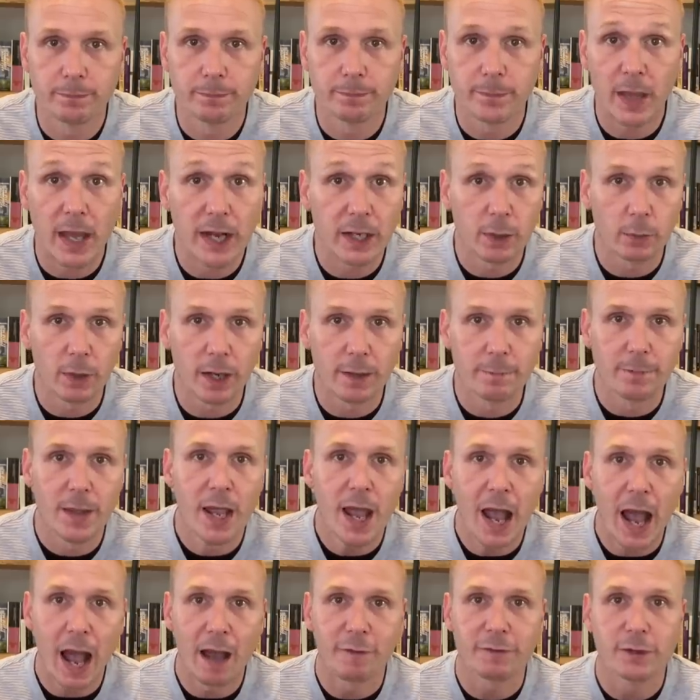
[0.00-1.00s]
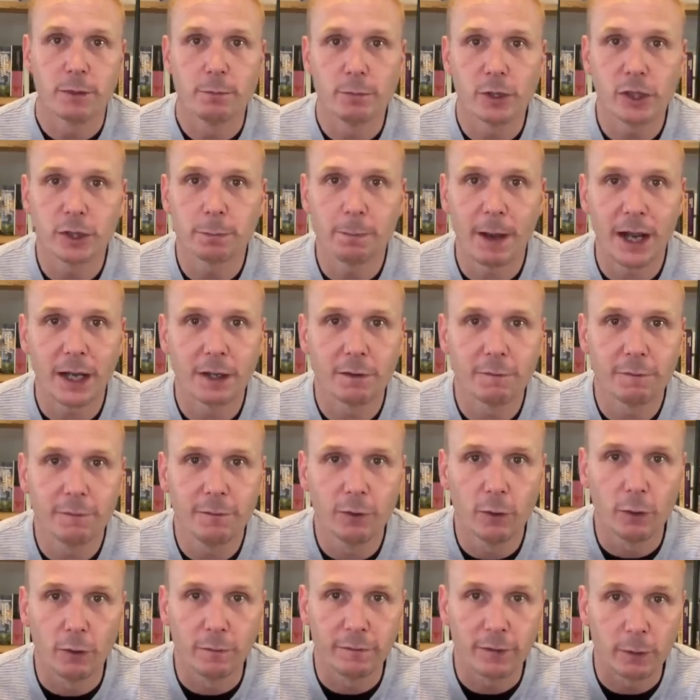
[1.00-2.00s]
Anyway, after much back and
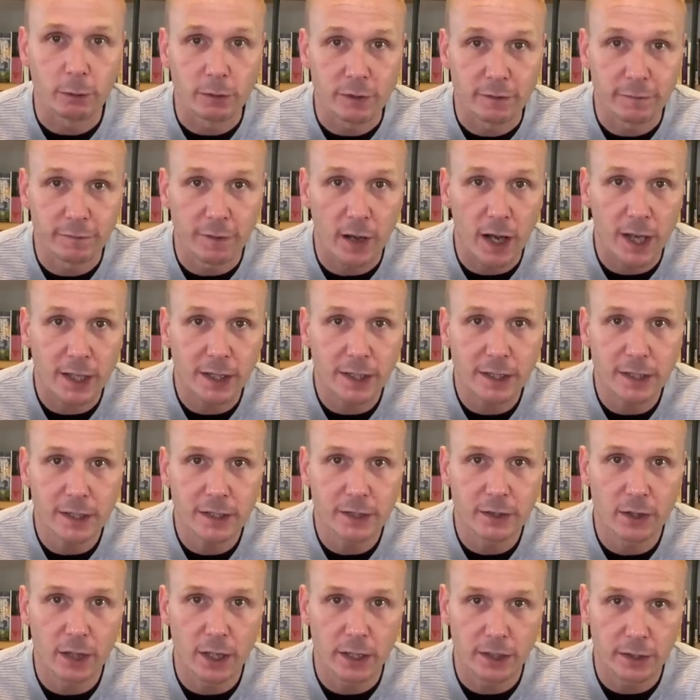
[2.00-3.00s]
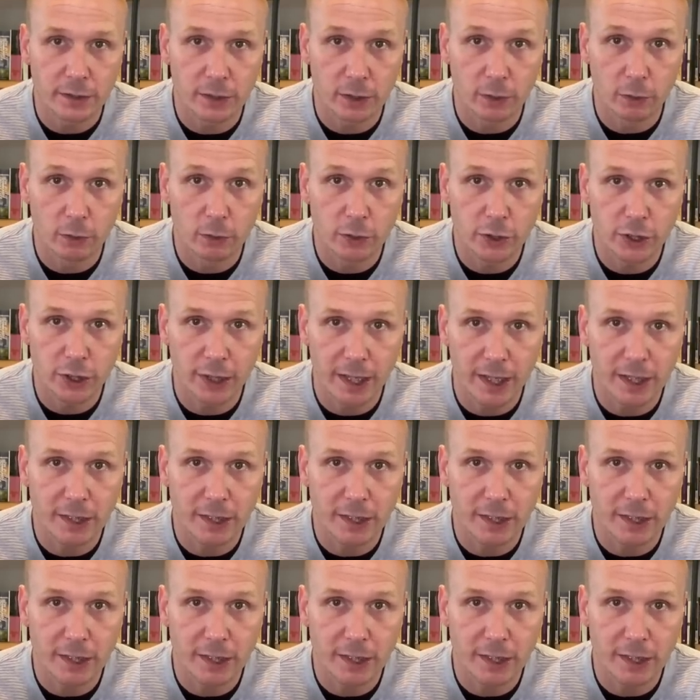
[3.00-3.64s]
forth, it was finally decided to launch an